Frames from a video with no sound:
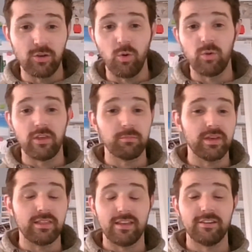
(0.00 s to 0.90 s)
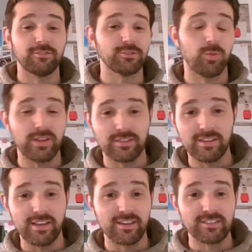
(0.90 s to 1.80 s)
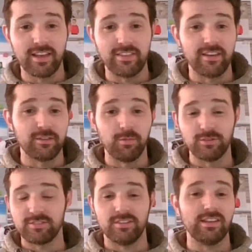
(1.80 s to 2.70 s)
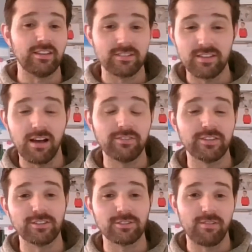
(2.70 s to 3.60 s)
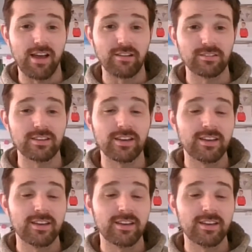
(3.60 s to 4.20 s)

or they've been there for 20 years and they're the most senior staff nurse around,